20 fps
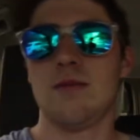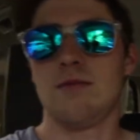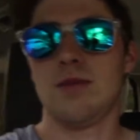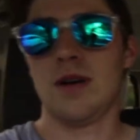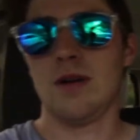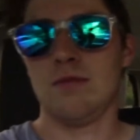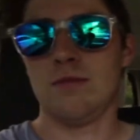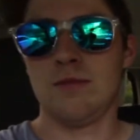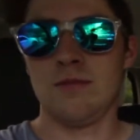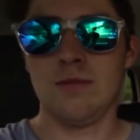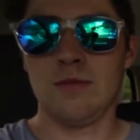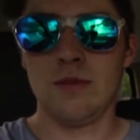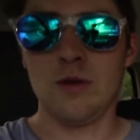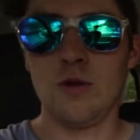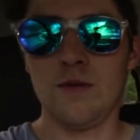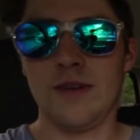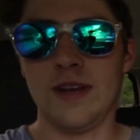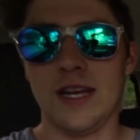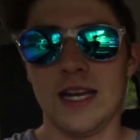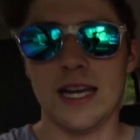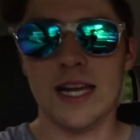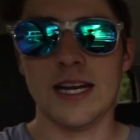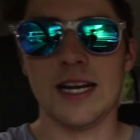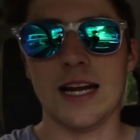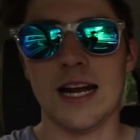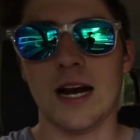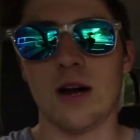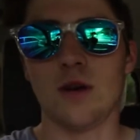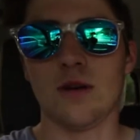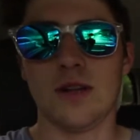but moving in
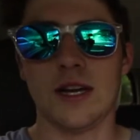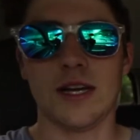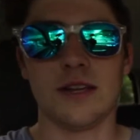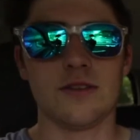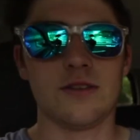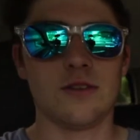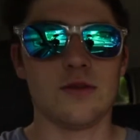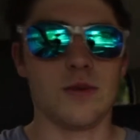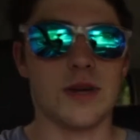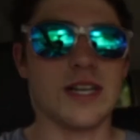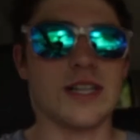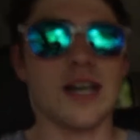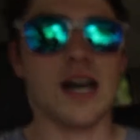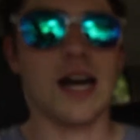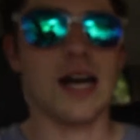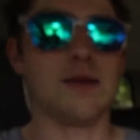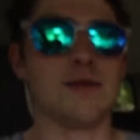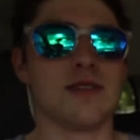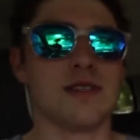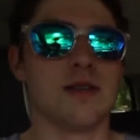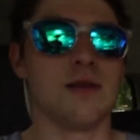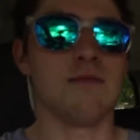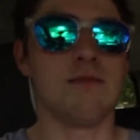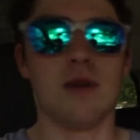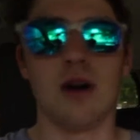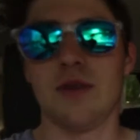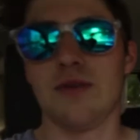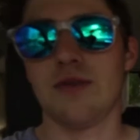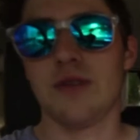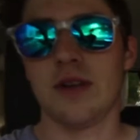and out like 3 times in a
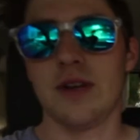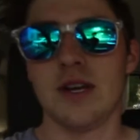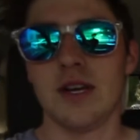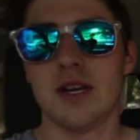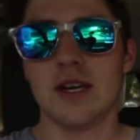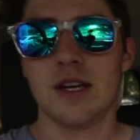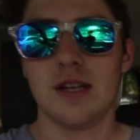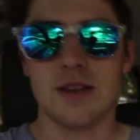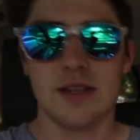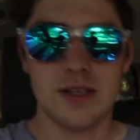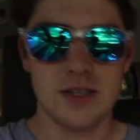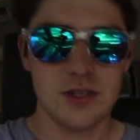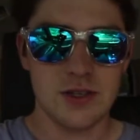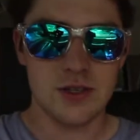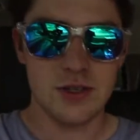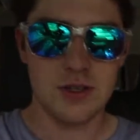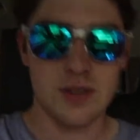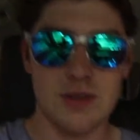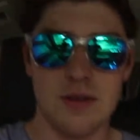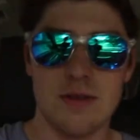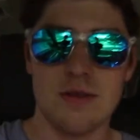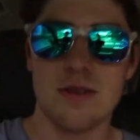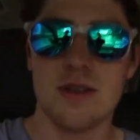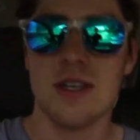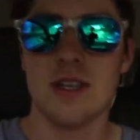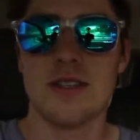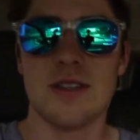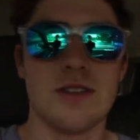month, this is just, yeah. It